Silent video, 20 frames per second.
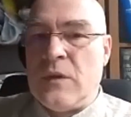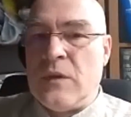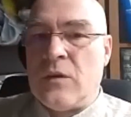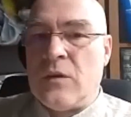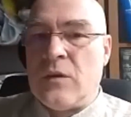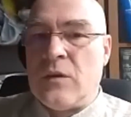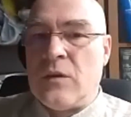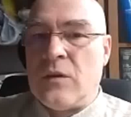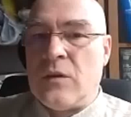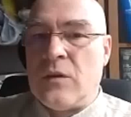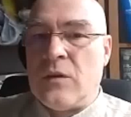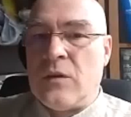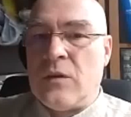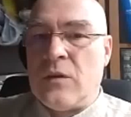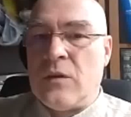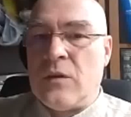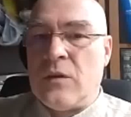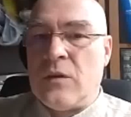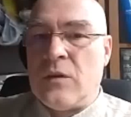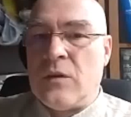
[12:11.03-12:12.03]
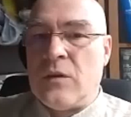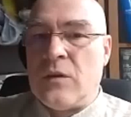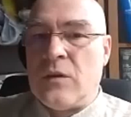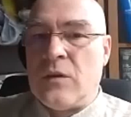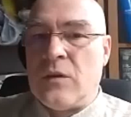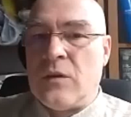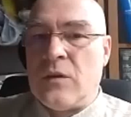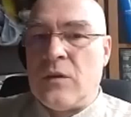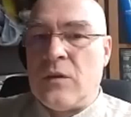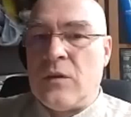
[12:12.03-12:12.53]
So they have been
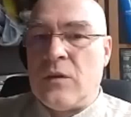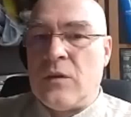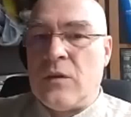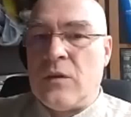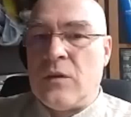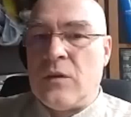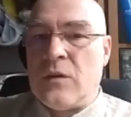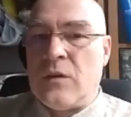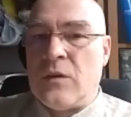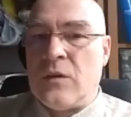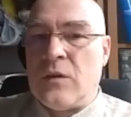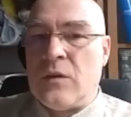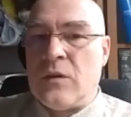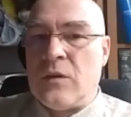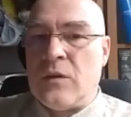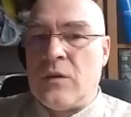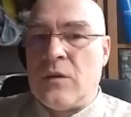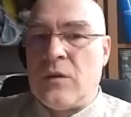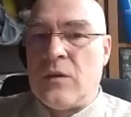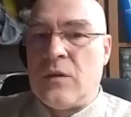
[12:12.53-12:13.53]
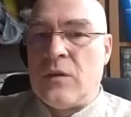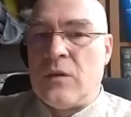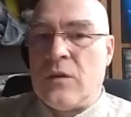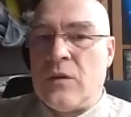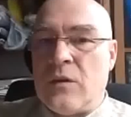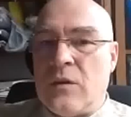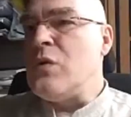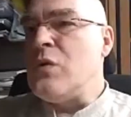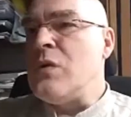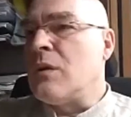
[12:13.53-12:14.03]
not
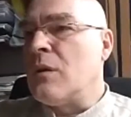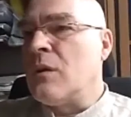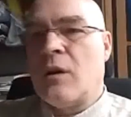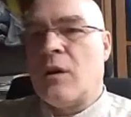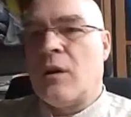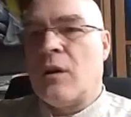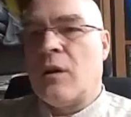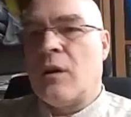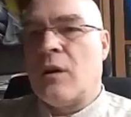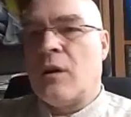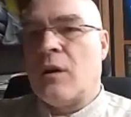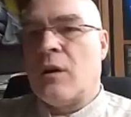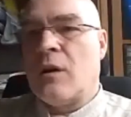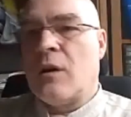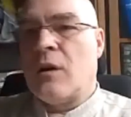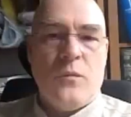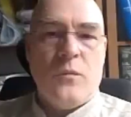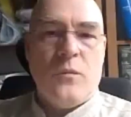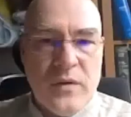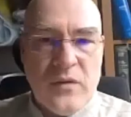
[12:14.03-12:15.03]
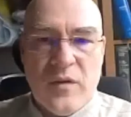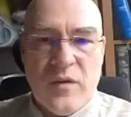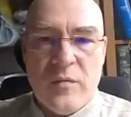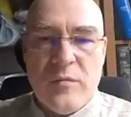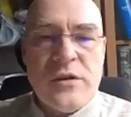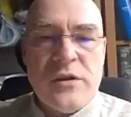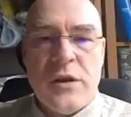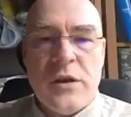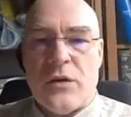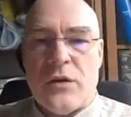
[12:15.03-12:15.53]
pursuing a lot of weapons
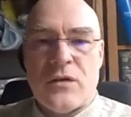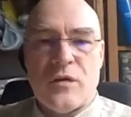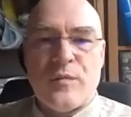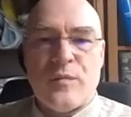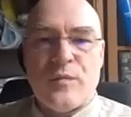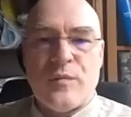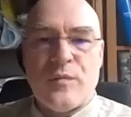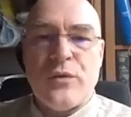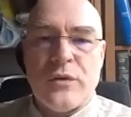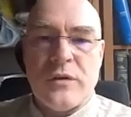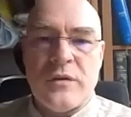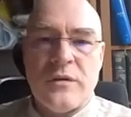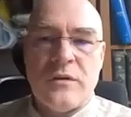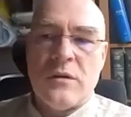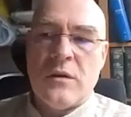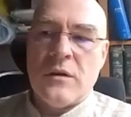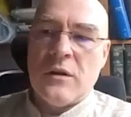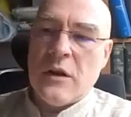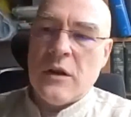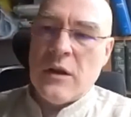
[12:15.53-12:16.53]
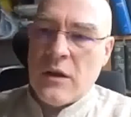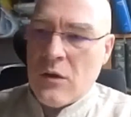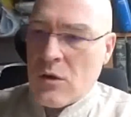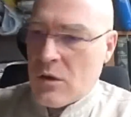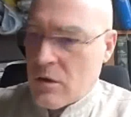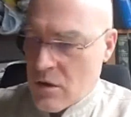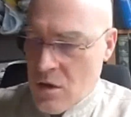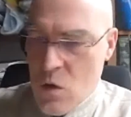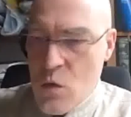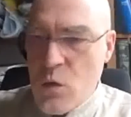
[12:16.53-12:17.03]
and military support,
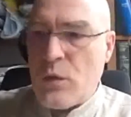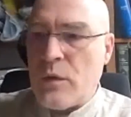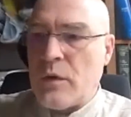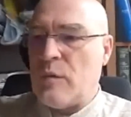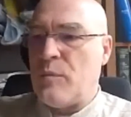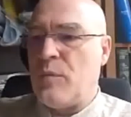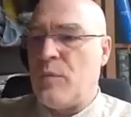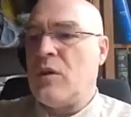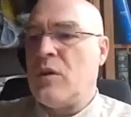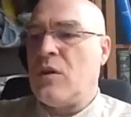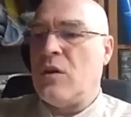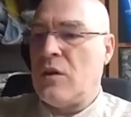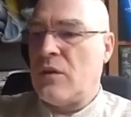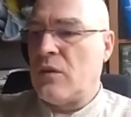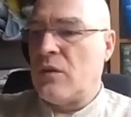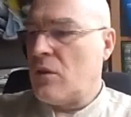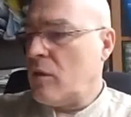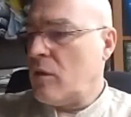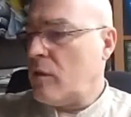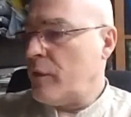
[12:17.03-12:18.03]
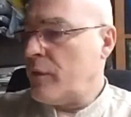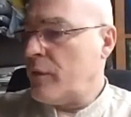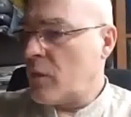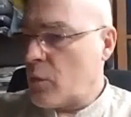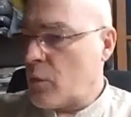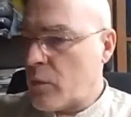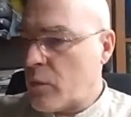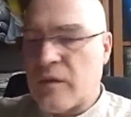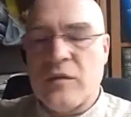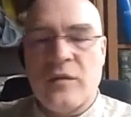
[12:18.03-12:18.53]
not only because of
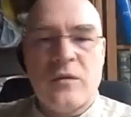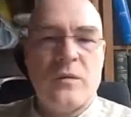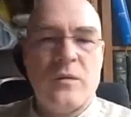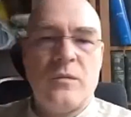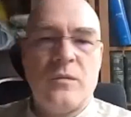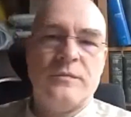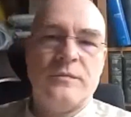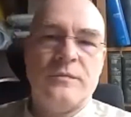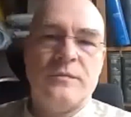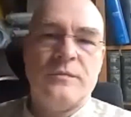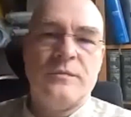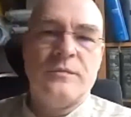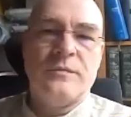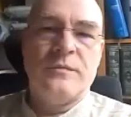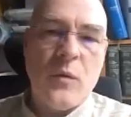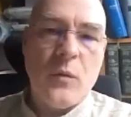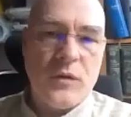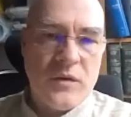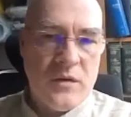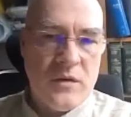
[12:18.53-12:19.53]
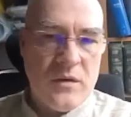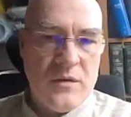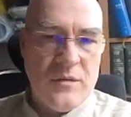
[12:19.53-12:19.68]
the West probably would,